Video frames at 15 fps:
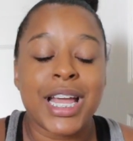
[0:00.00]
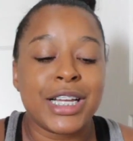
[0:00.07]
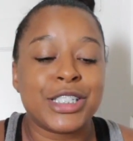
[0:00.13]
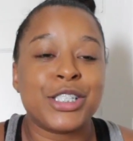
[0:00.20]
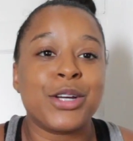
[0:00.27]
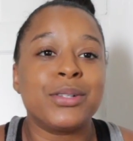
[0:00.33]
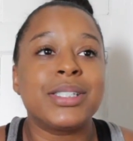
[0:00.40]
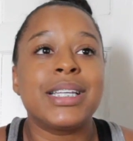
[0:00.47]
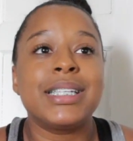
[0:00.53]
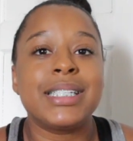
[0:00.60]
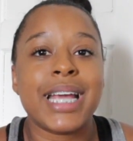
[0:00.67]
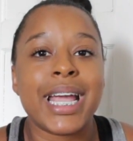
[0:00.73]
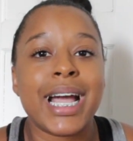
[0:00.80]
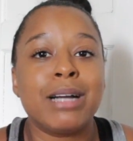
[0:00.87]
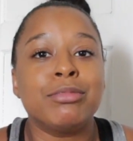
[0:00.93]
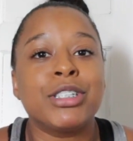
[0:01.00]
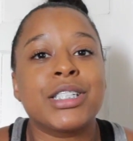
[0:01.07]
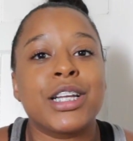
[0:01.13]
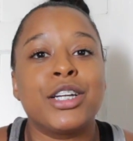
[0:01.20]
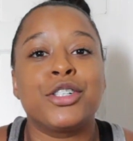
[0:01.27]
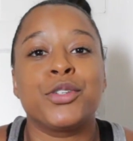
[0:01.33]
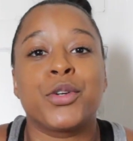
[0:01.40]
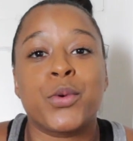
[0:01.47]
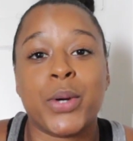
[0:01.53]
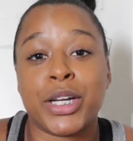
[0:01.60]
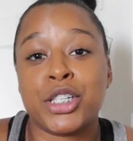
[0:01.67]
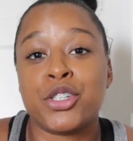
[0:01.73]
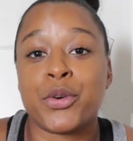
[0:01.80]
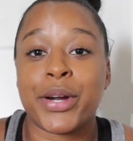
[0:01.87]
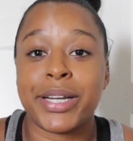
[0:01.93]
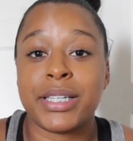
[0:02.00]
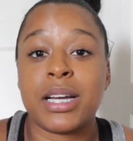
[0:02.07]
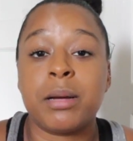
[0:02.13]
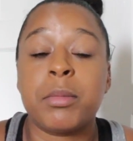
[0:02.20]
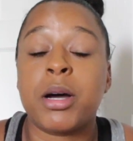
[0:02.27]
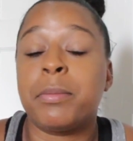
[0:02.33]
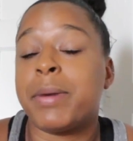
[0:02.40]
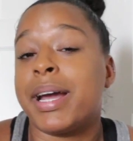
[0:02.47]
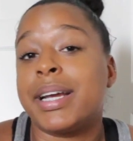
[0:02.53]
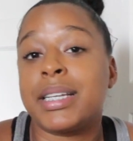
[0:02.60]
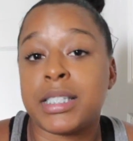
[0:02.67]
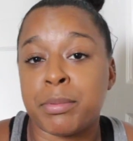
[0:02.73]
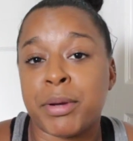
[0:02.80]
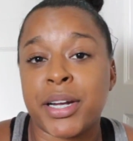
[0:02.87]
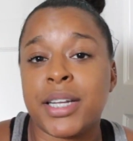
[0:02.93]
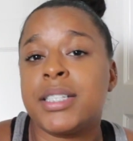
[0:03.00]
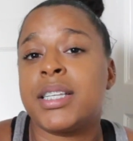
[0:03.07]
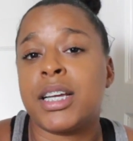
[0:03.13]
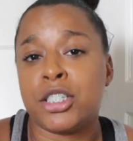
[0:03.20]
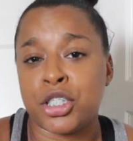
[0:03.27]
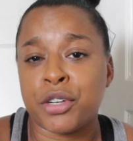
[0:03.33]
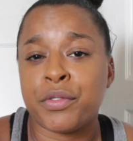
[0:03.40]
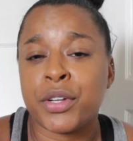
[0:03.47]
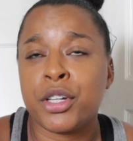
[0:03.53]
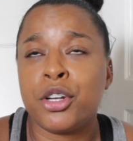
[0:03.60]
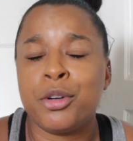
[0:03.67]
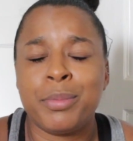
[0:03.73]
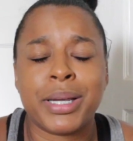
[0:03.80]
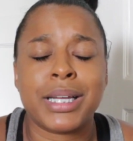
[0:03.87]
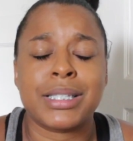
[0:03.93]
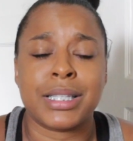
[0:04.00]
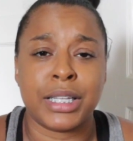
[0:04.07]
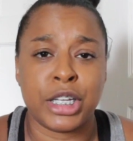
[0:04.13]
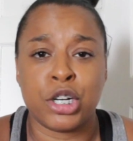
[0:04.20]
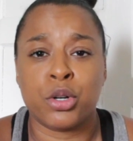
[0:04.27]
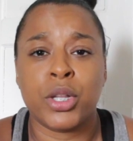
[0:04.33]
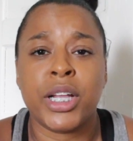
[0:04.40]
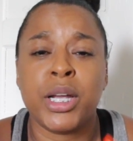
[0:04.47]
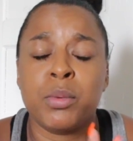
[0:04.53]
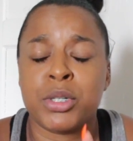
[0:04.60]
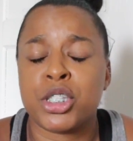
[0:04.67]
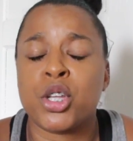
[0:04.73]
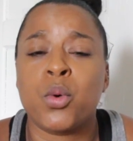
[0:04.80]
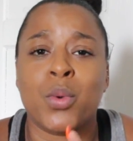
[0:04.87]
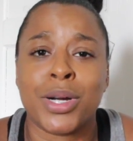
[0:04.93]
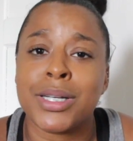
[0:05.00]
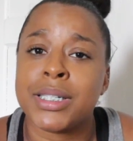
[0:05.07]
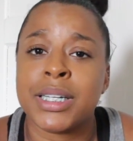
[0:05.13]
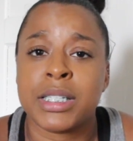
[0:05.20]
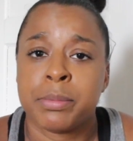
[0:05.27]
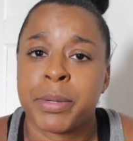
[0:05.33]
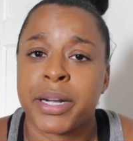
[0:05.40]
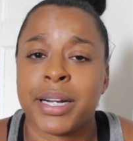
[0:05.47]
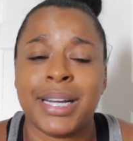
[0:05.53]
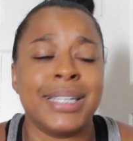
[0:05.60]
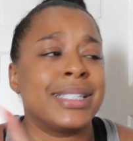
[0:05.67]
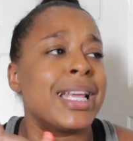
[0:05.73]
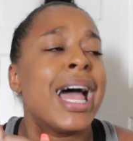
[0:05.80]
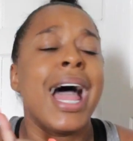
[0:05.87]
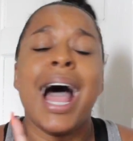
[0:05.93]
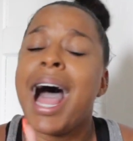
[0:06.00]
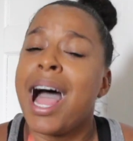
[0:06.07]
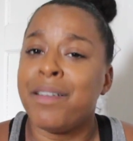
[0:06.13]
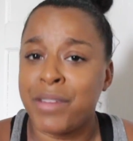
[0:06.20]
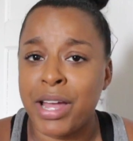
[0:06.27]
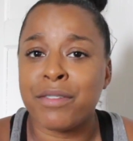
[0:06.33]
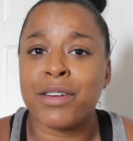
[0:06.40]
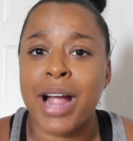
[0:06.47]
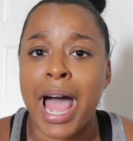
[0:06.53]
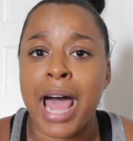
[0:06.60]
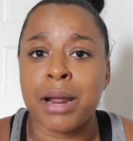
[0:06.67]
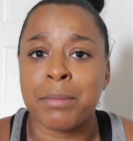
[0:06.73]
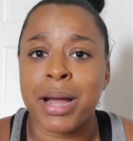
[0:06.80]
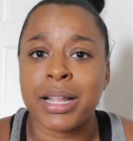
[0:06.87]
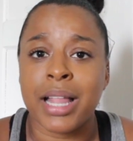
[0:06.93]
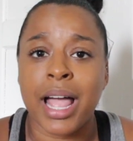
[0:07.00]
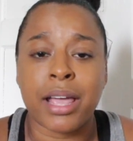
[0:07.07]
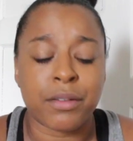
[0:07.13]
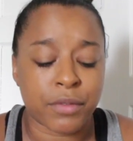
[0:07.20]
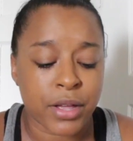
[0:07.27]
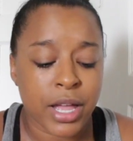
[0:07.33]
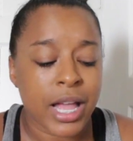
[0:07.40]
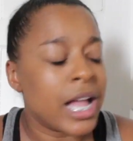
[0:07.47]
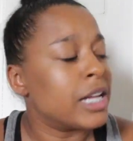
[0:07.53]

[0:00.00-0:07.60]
So today I'm just going to do a quick story time on my experience at Jiffylube, because literally it was the worst experience I've ever had in my life.